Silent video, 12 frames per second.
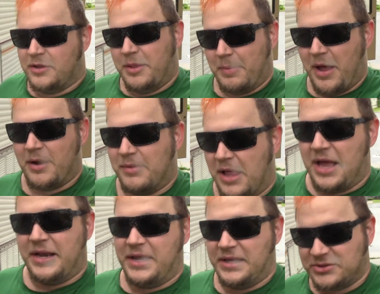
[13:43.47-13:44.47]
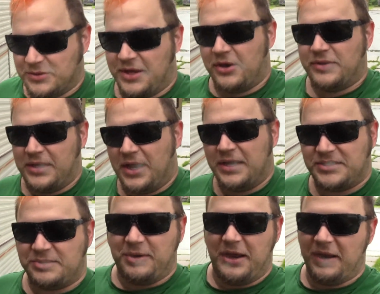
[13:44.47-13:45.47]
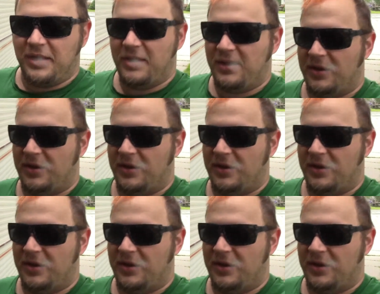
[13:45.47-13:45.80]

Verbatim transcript: the bottom line is, without the Iceman,